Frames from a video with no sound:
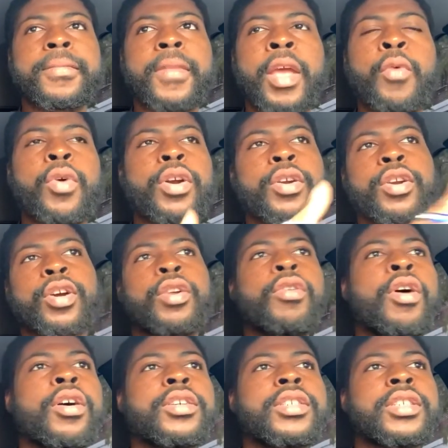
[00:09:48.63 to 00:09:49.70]
He went on the
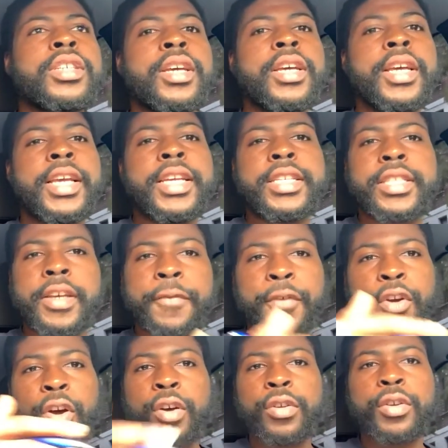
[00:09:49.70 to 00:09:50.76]
cross. He
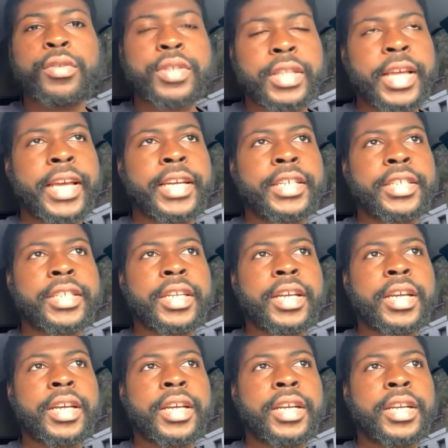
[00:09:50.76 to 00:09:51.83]
suffered all those things
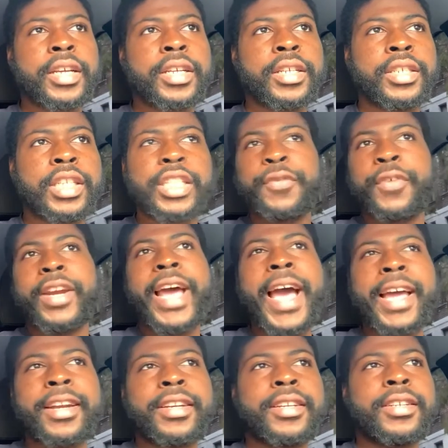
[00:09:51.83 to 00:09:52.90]
just for
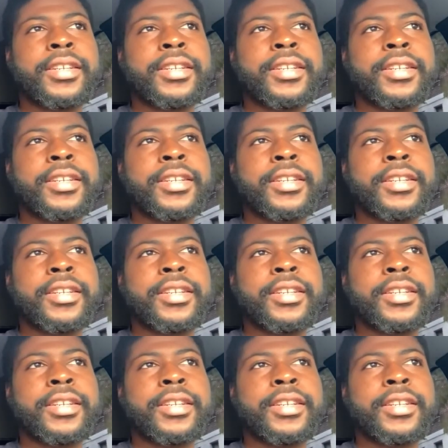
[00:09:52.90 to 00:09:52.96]
that.